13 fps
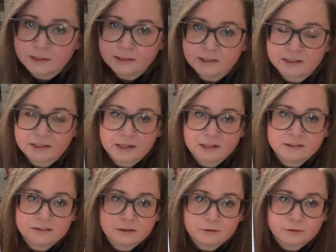it has
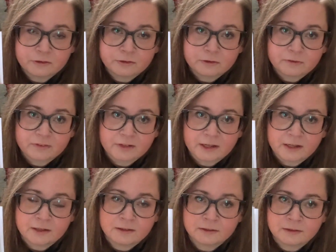a lot of
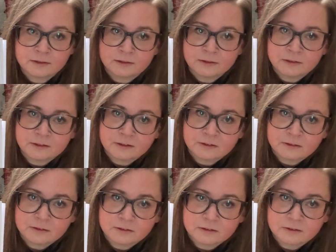
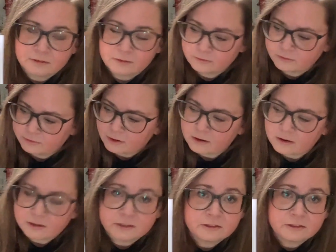her art.